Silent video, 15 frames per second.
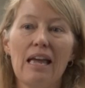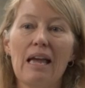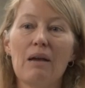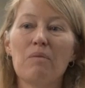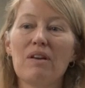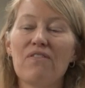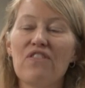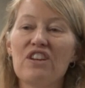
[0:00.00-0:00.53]
and
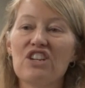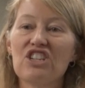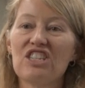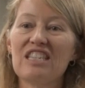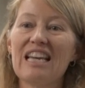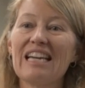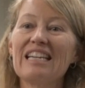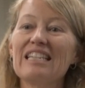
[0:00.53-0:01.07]
we finished
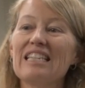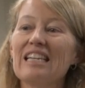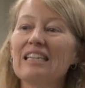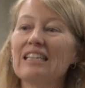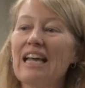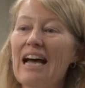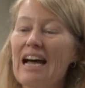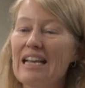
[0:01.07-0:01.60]
second to
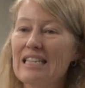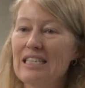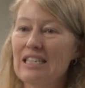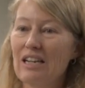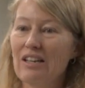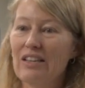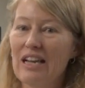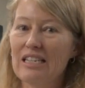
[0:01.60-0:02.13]
last
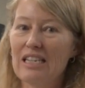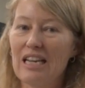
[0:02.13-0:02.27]
on that